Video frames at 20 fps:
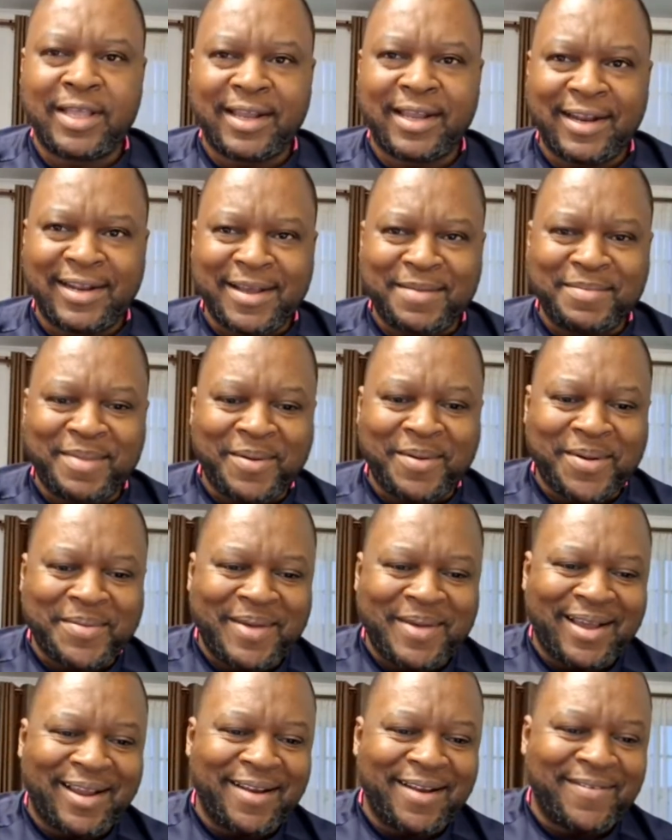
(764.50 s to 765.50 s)
the great Kambakwe,
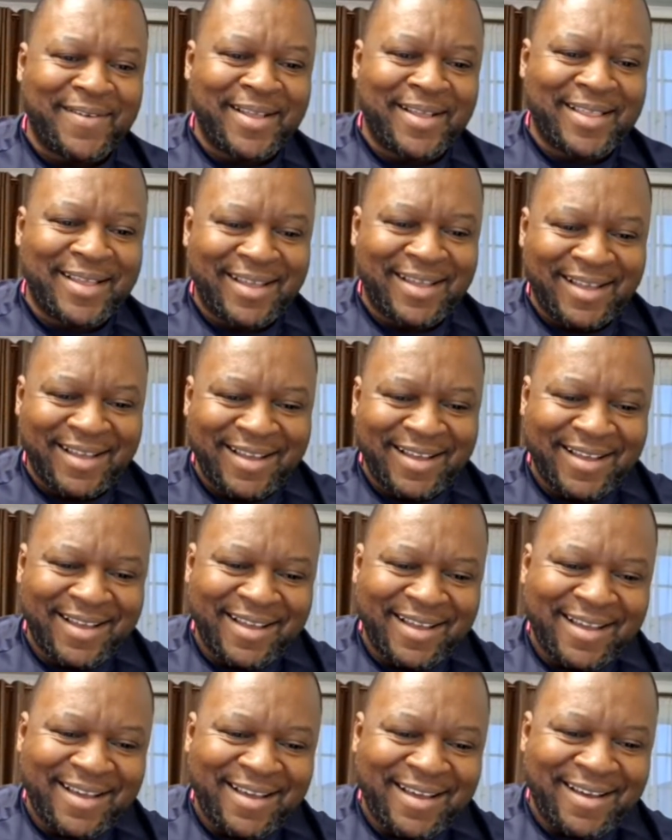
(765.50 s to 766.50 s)
my grandfather,
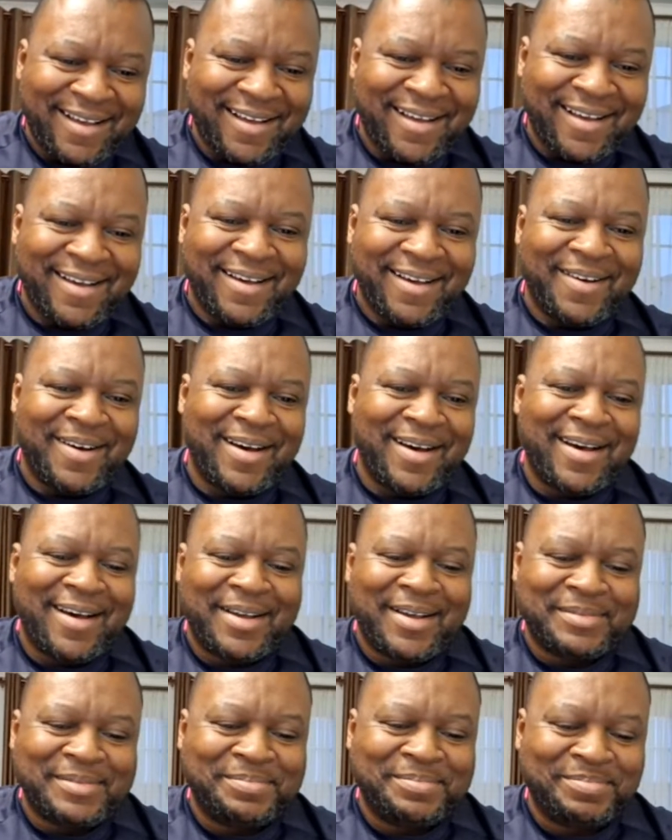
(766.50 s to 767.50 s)

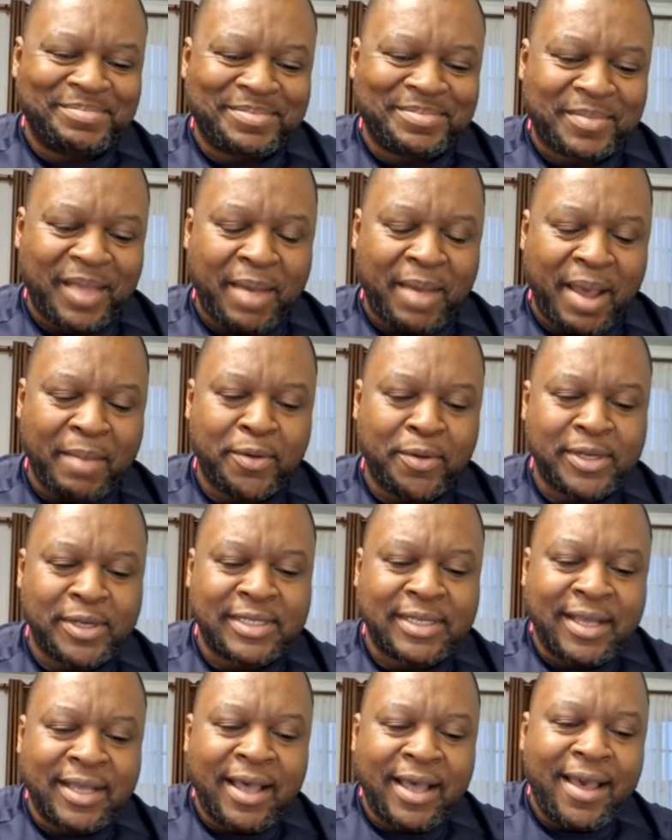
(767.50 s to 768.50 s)
my
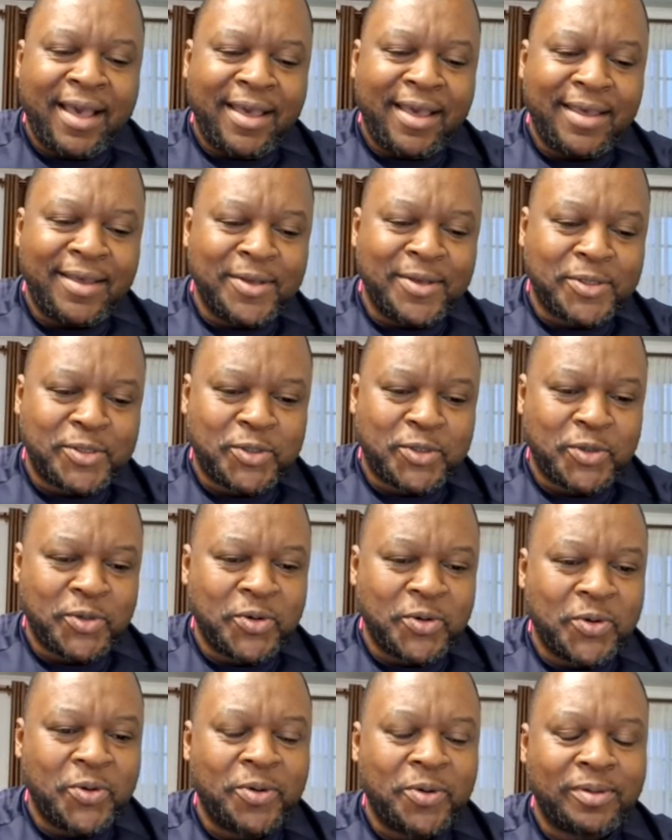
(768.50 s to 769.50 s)
body, he used
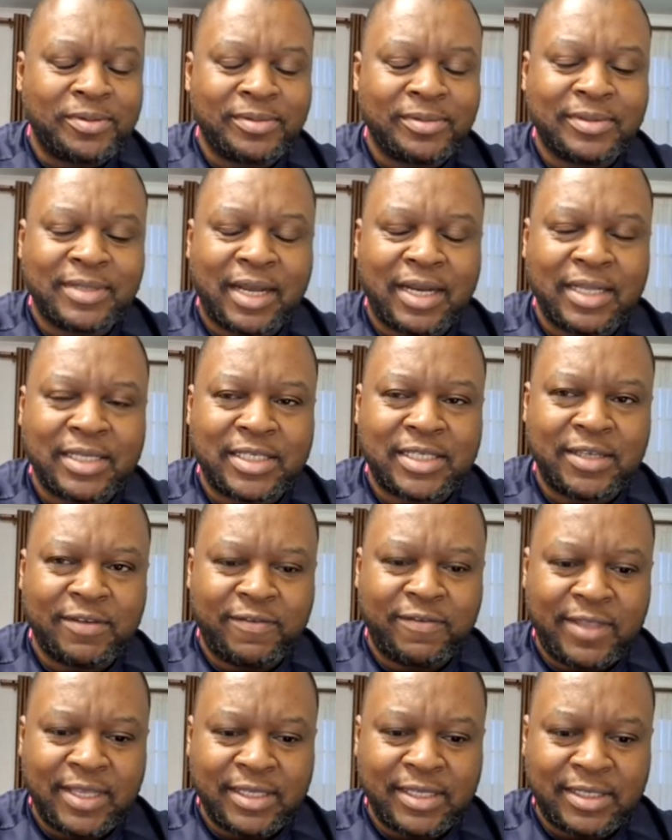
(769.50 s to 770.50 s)
to
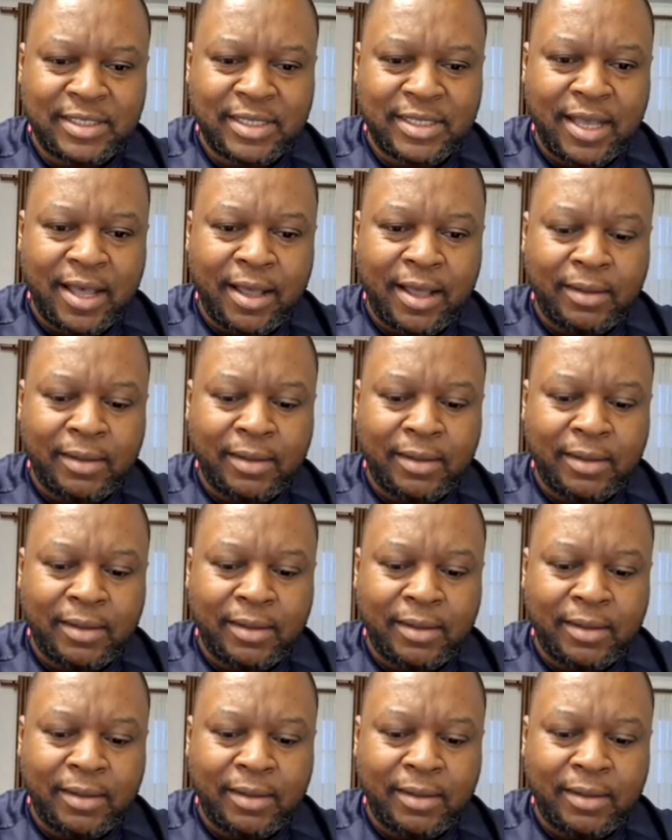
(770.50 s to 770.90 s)
receive these